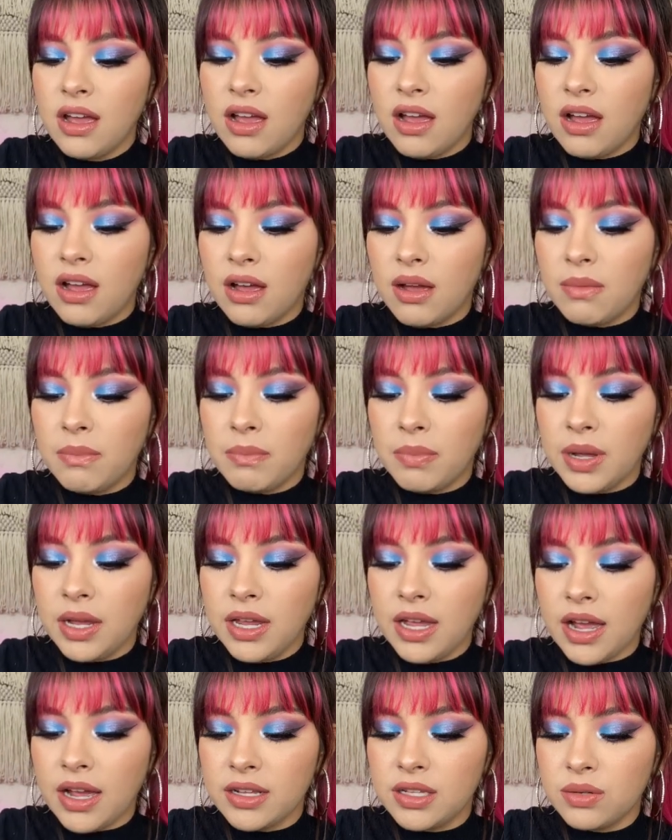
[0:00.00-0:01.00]
Um, but
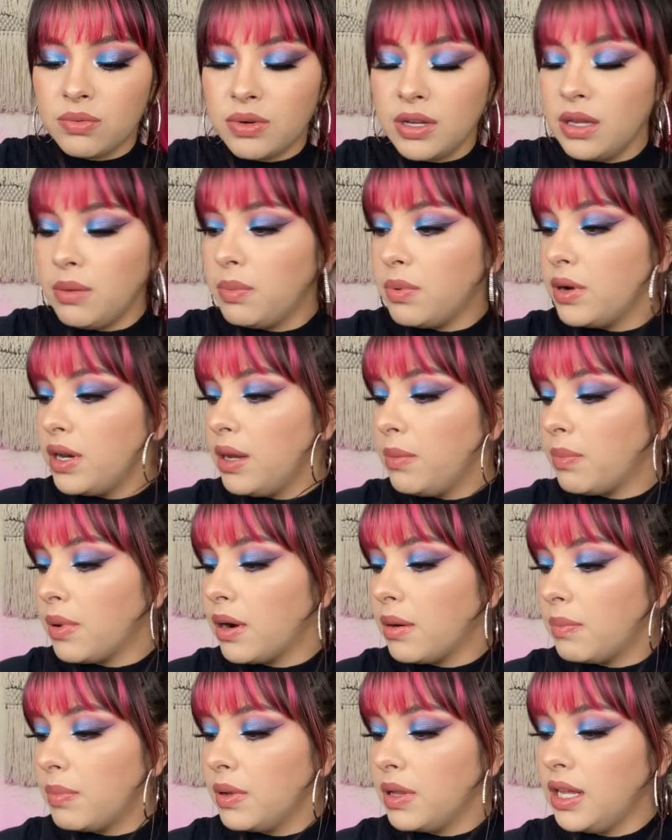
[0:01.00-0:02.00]
yeah, it's a really pretty
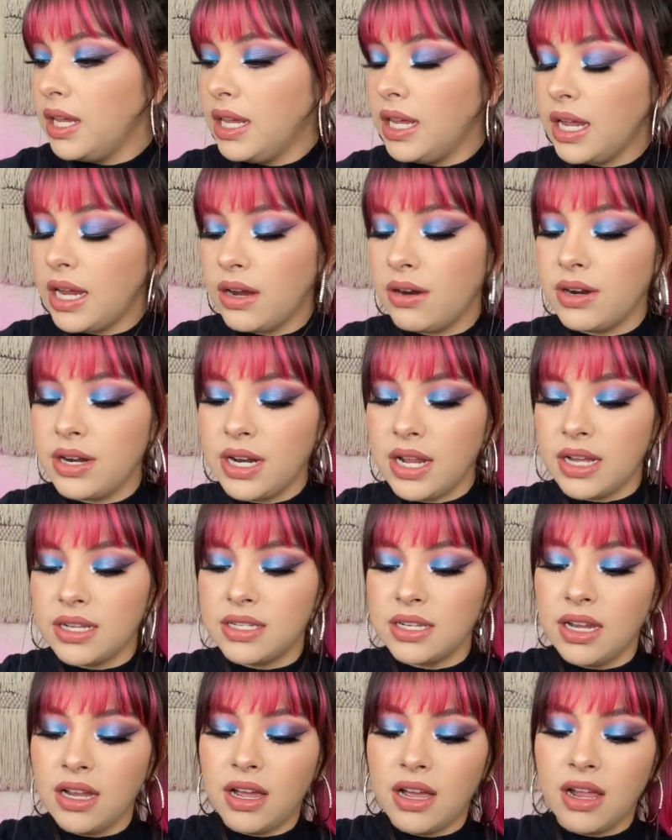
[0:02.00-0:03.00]
purpley
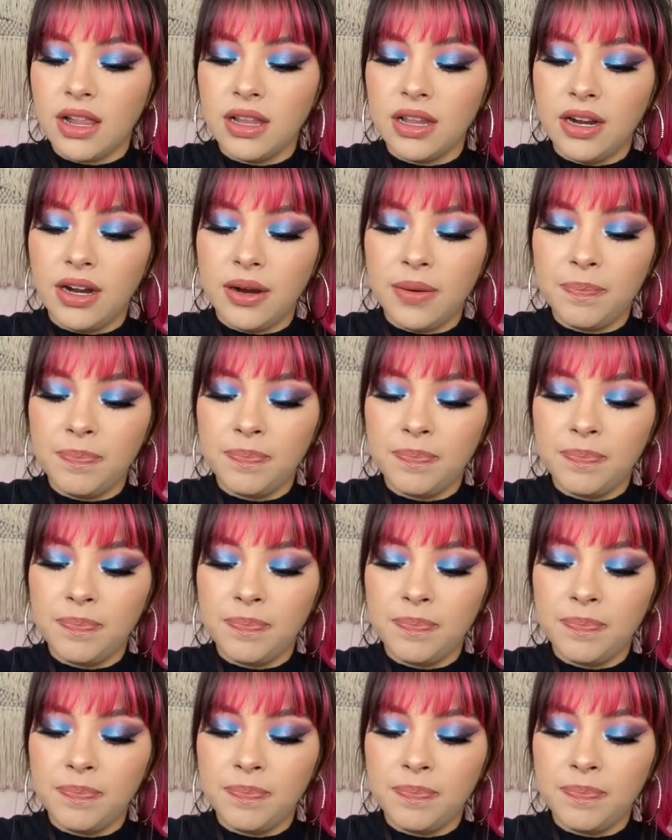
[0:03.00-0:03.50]
iridescent color.